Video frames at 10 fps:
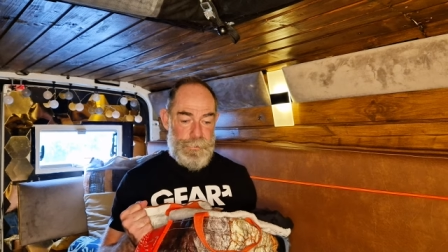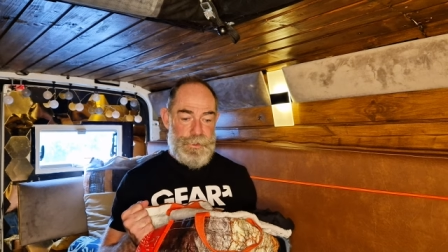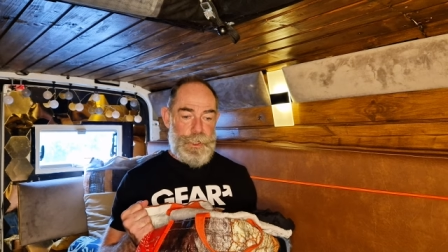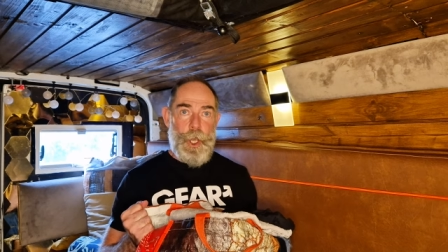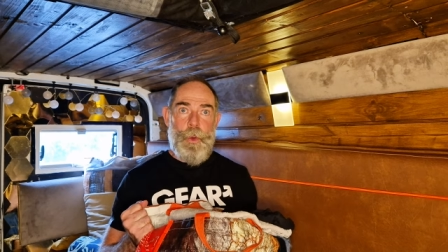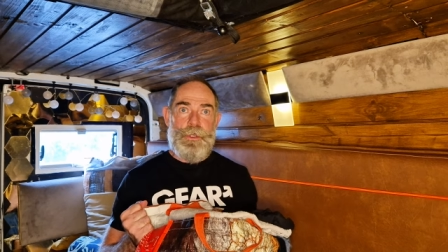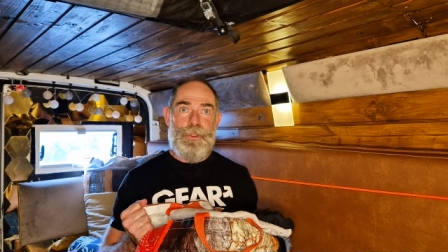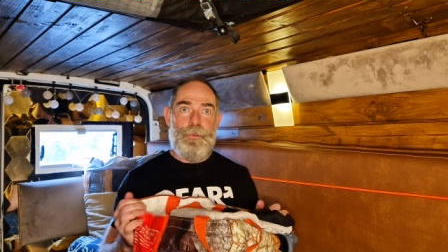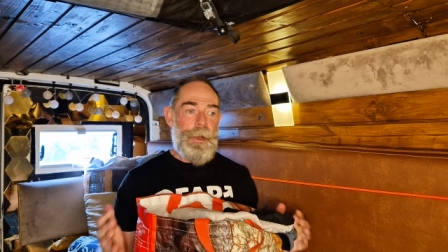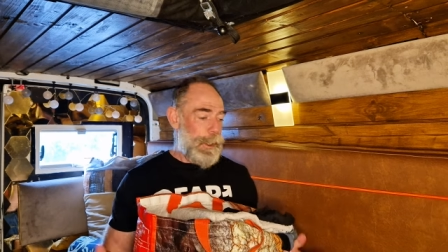to go and
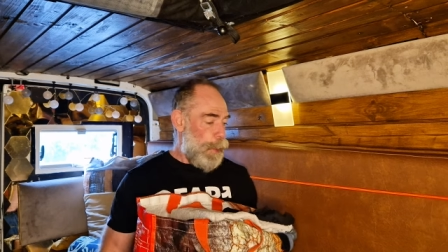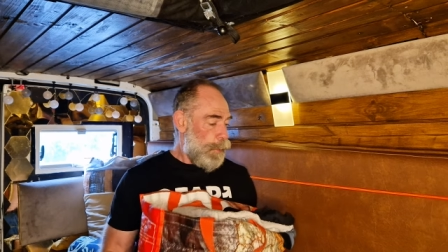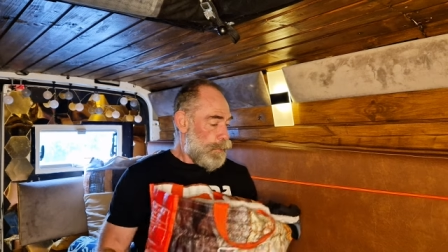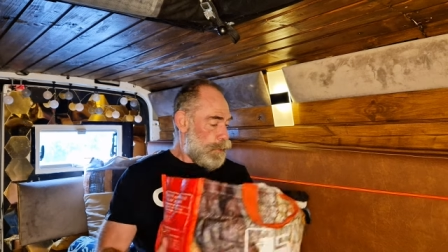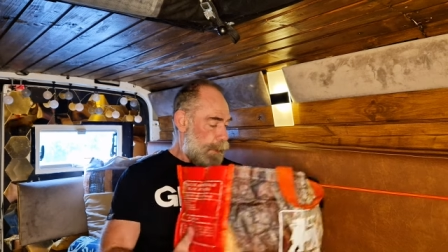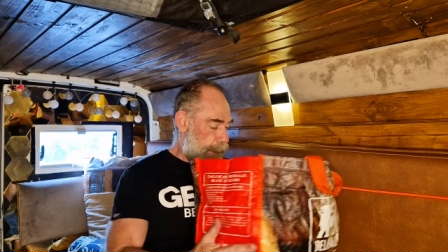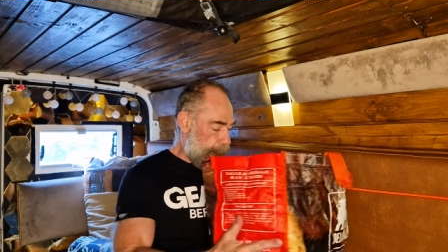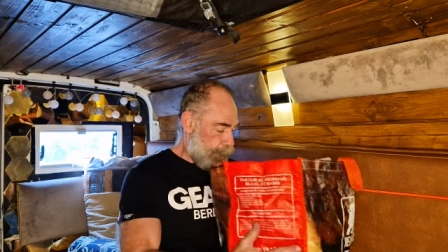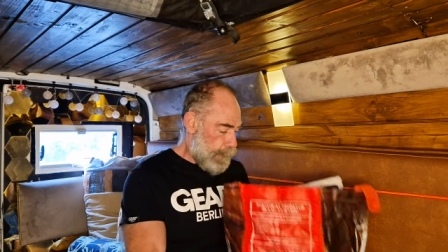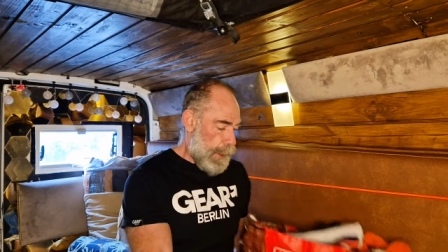do my laundry.
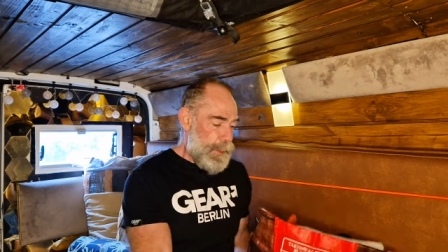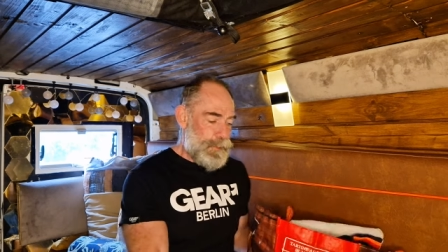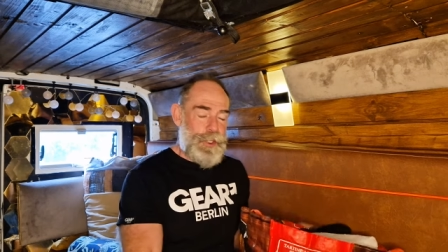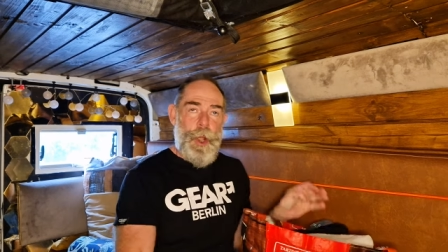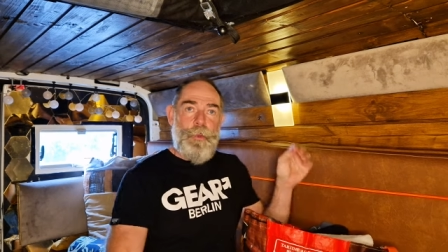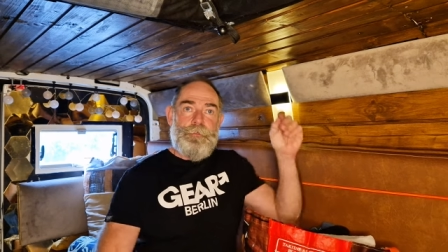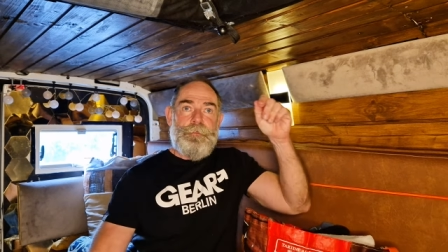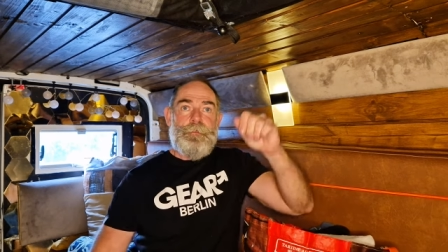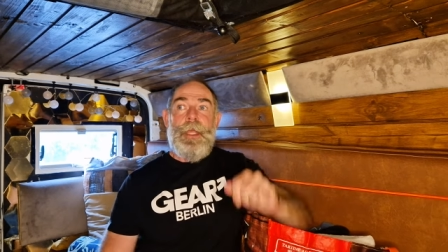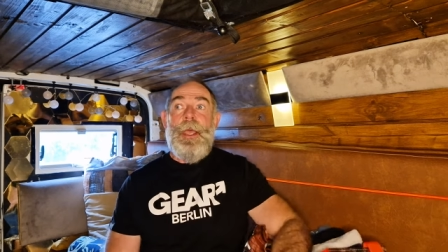So,
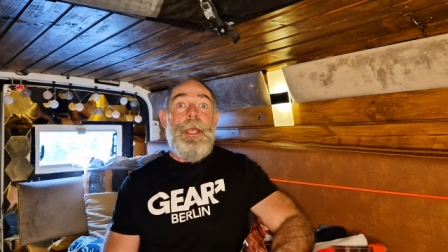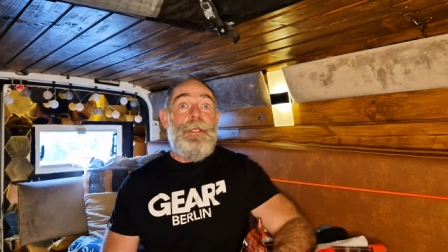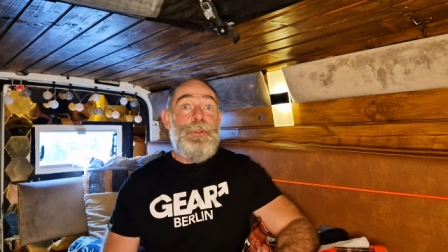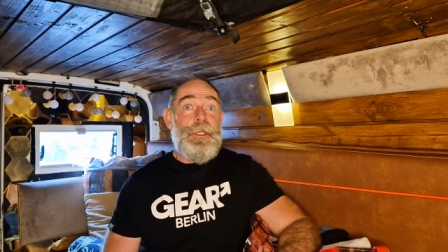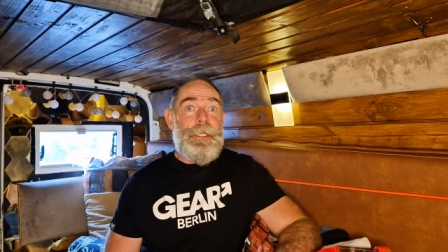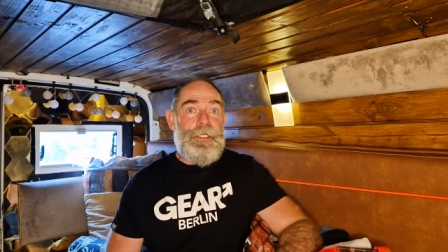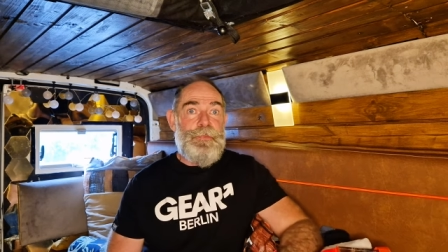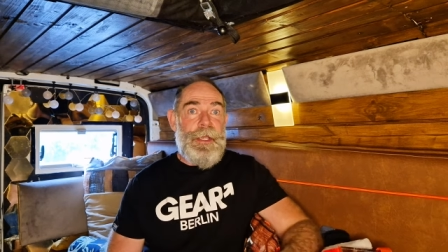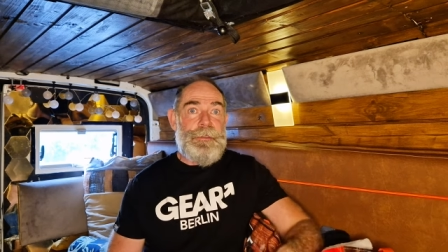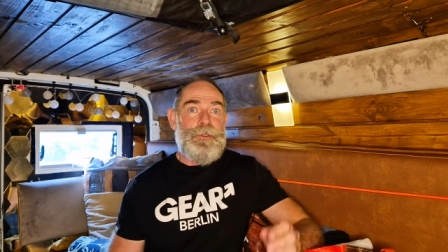you can
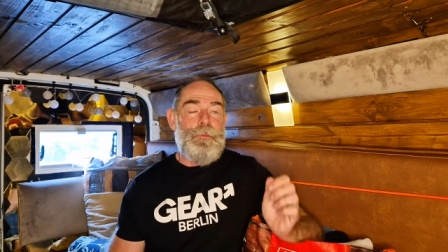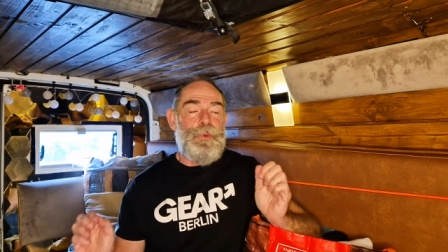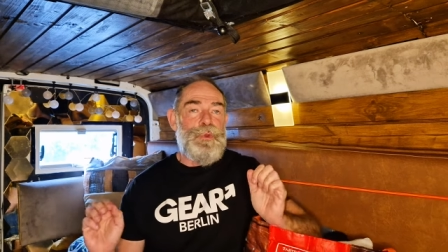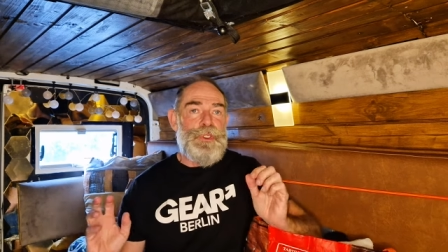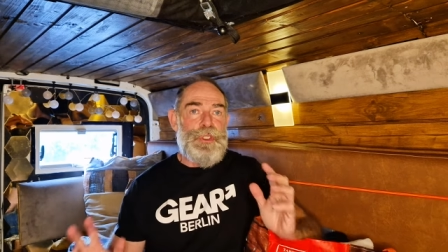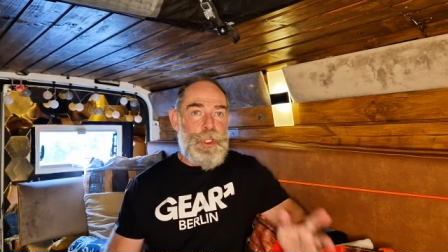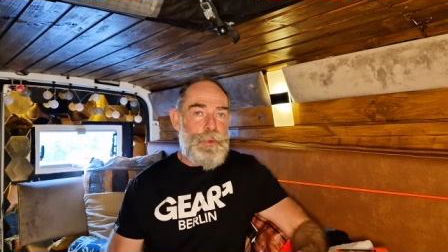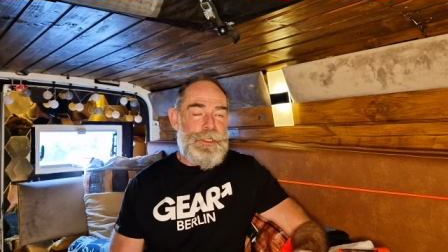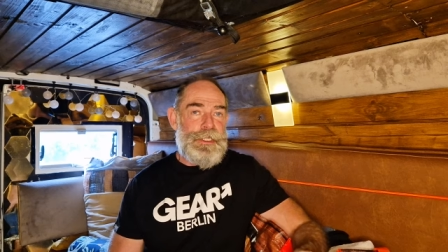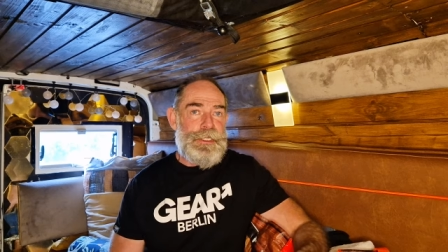expect some
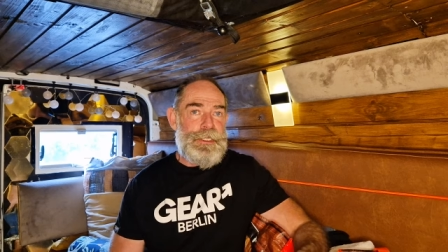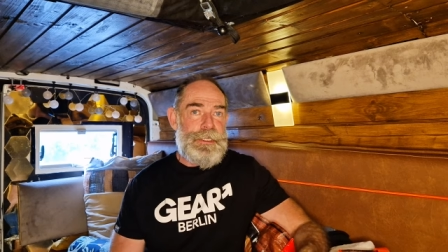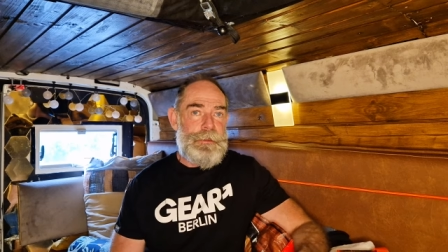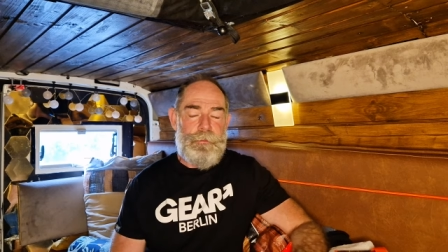gratuitous,